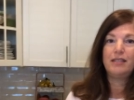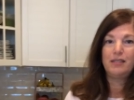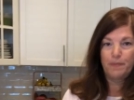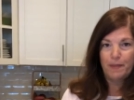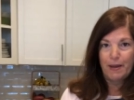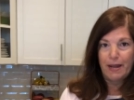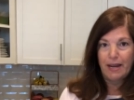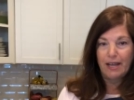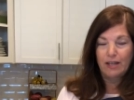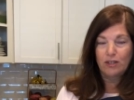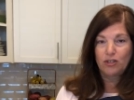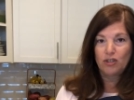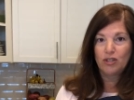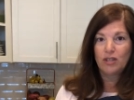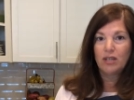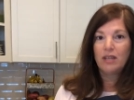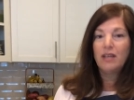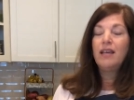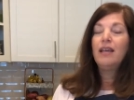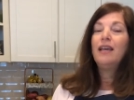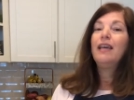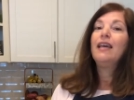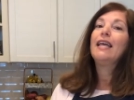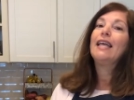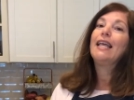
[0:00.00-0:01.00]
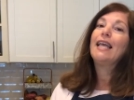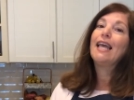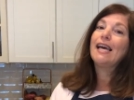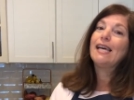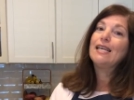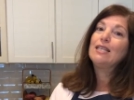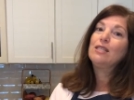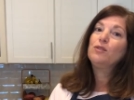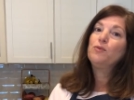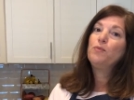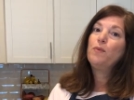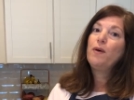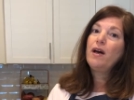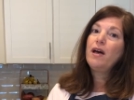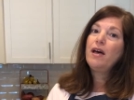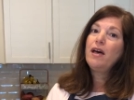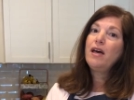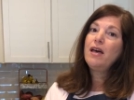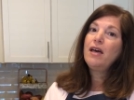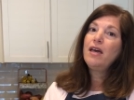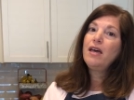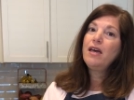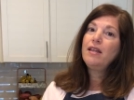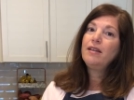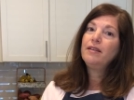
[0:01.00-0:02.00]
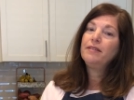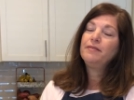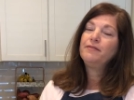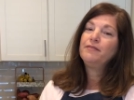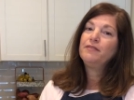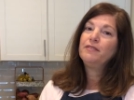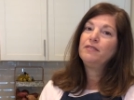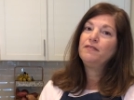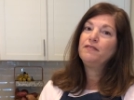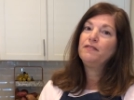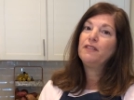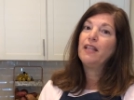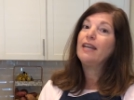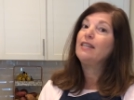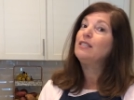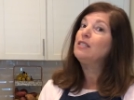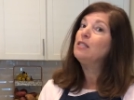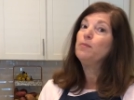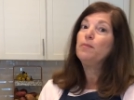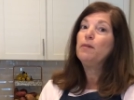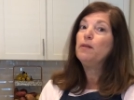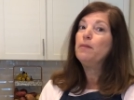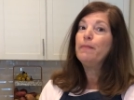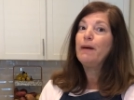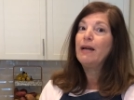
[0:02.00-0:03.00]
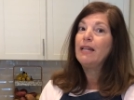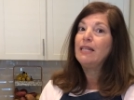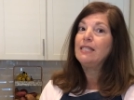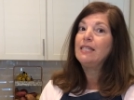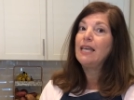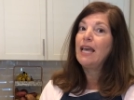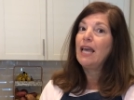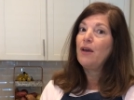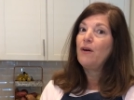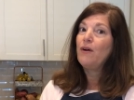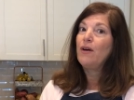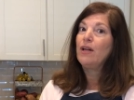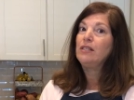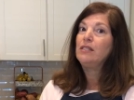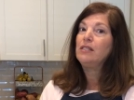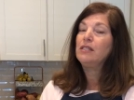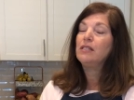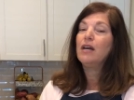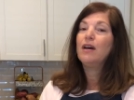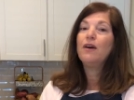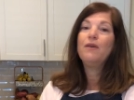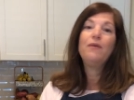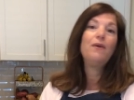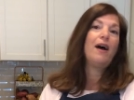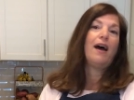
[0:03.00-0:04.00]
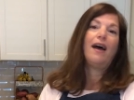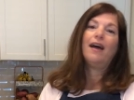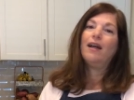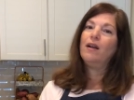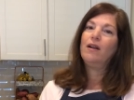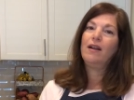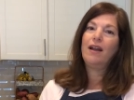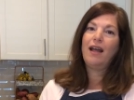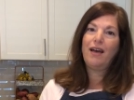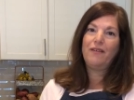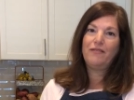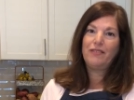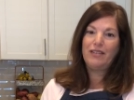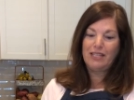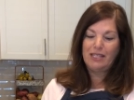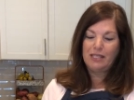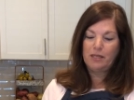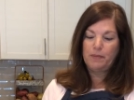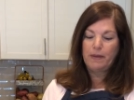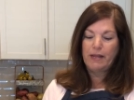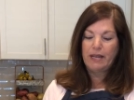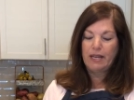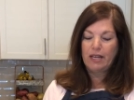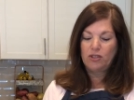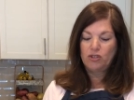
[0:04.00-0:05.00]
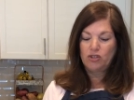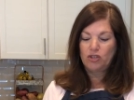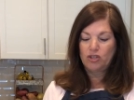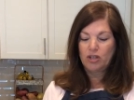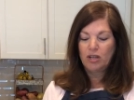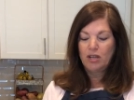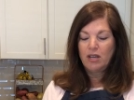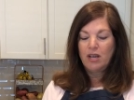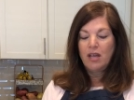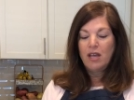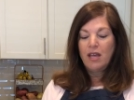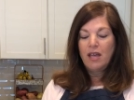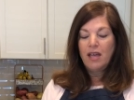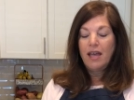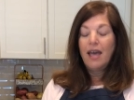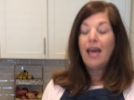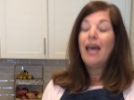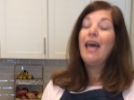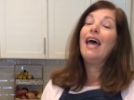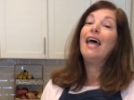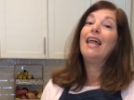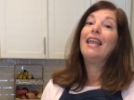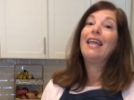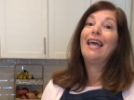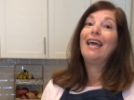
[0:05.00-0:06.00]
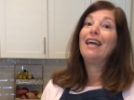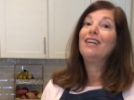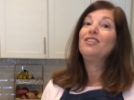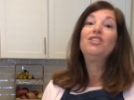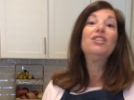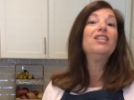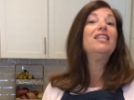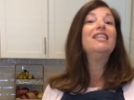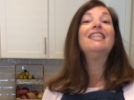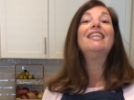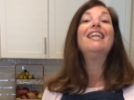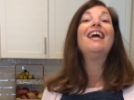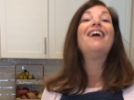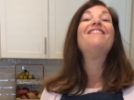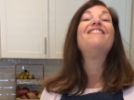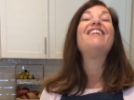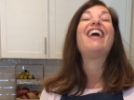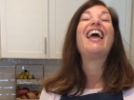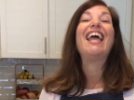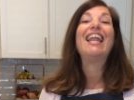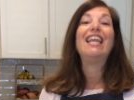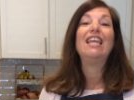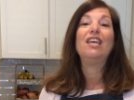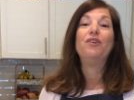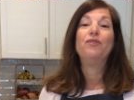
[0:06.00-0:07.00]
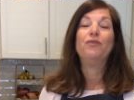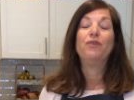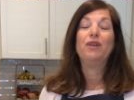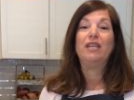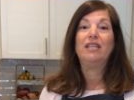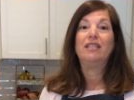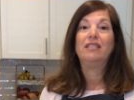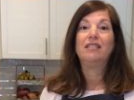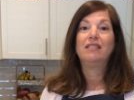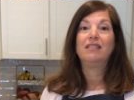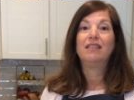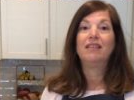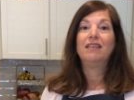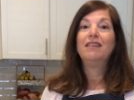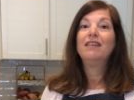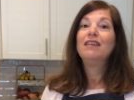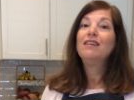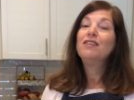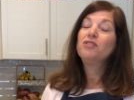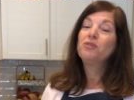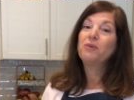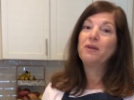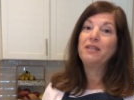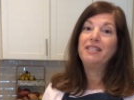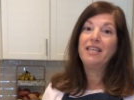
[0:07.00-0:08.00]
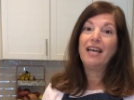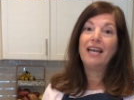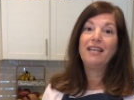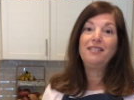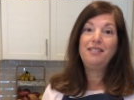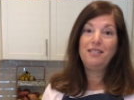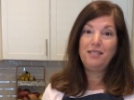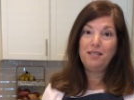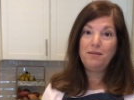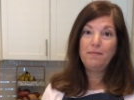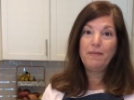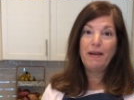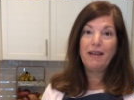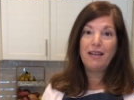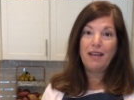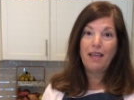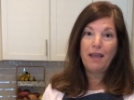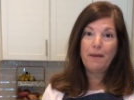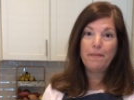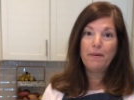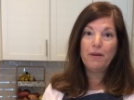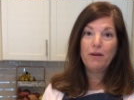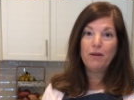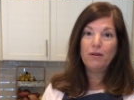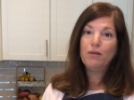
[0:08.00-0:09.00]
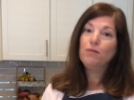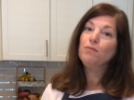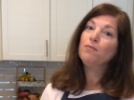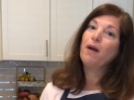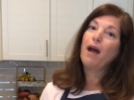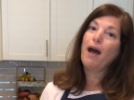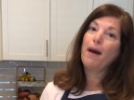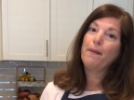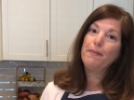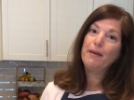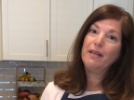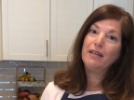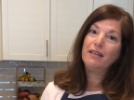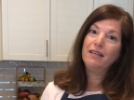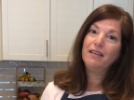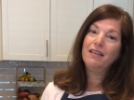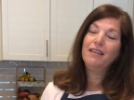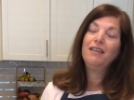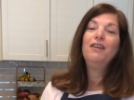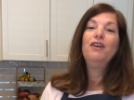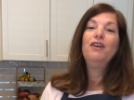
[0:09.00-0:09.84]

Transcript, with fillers: spinach. Guess what? Flexible Monday also, I don't have any spinach. And I actually didn't have any greens. So I texted my neighbor, Robin,